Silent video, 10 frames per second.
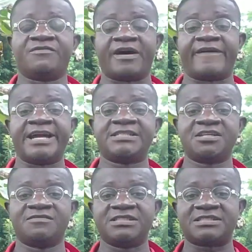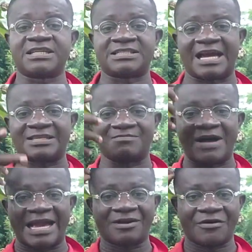variety of diseases such as
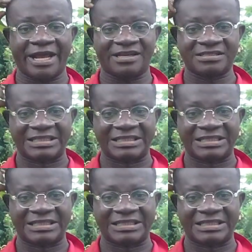migraine,